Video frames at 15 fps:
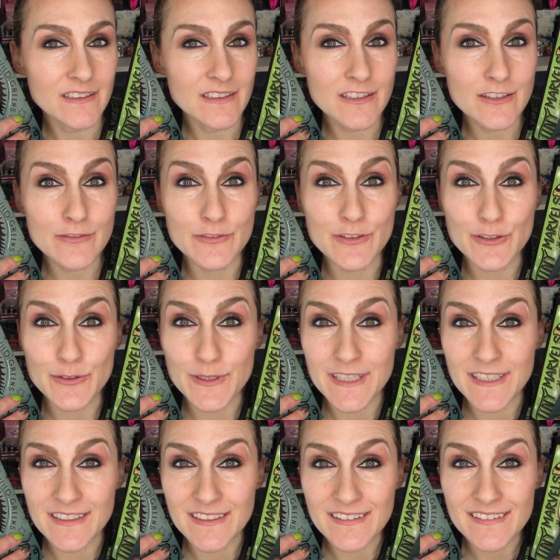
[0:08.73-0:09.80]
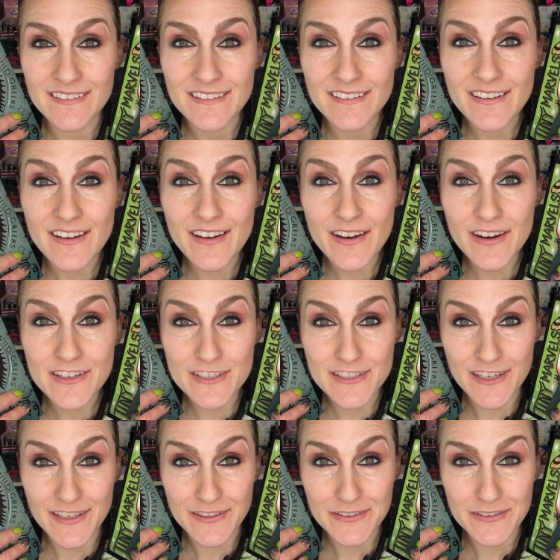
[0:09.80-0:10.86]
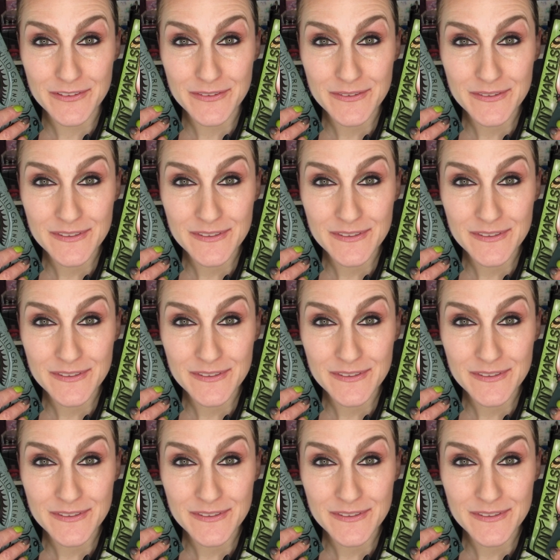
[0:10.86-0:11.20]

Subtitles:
of green eyeshadow.